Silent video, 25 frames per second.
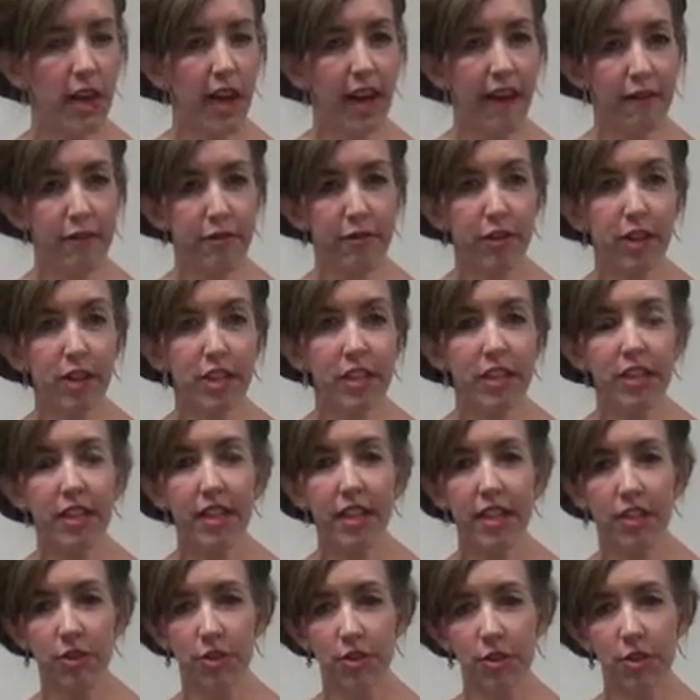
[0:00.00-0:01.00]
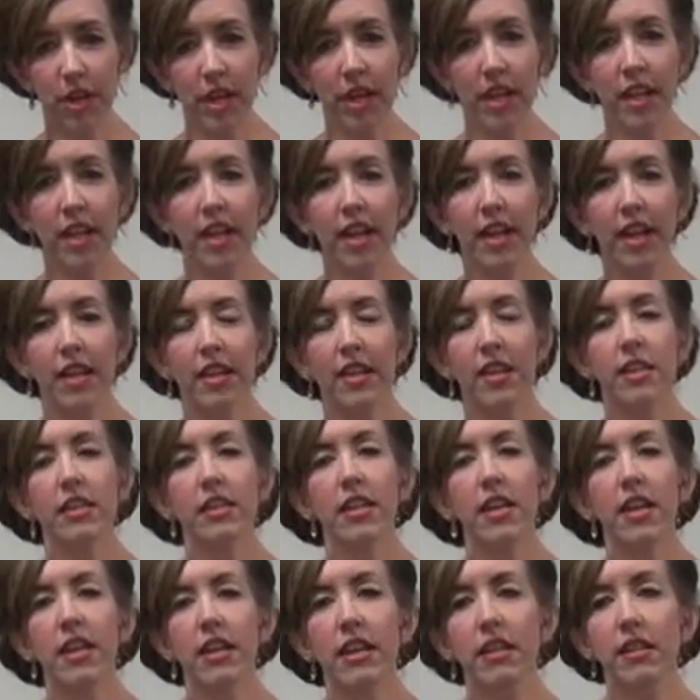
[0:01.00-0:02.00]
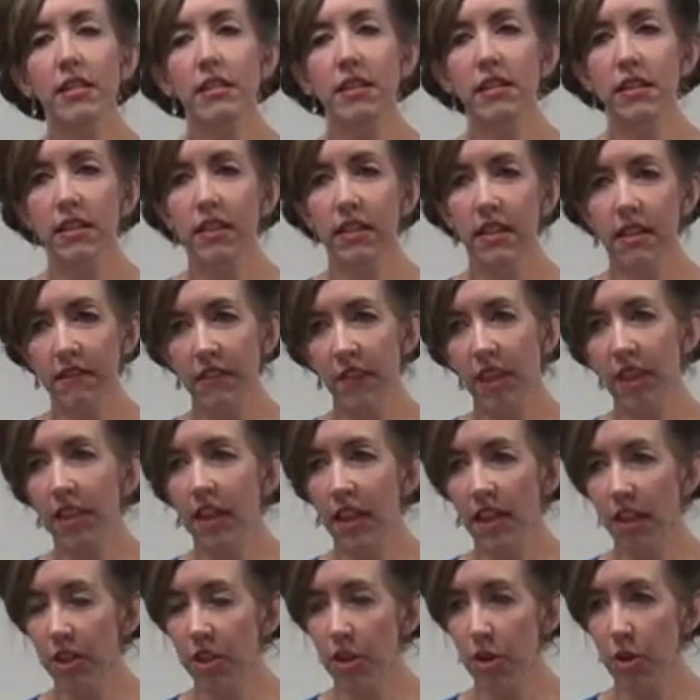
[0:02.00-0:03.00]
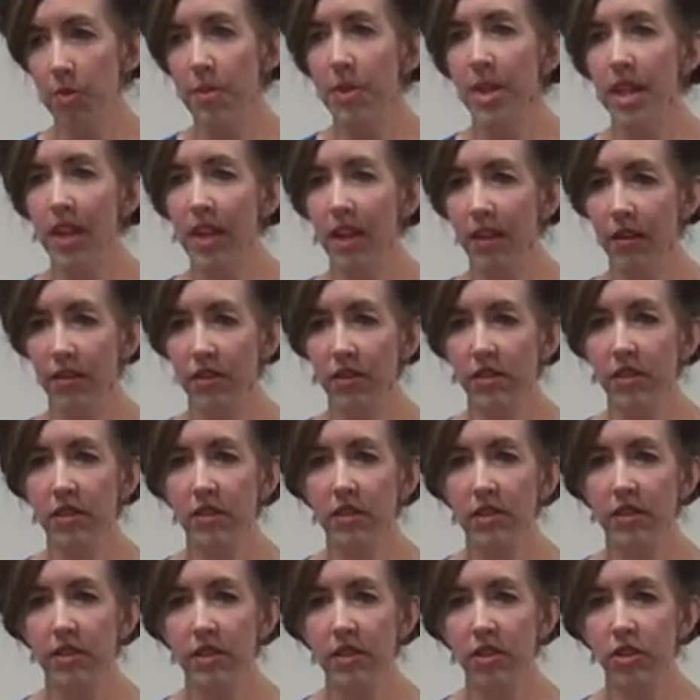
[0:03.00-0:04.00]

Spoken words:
effort and training, and it takes living like nobody else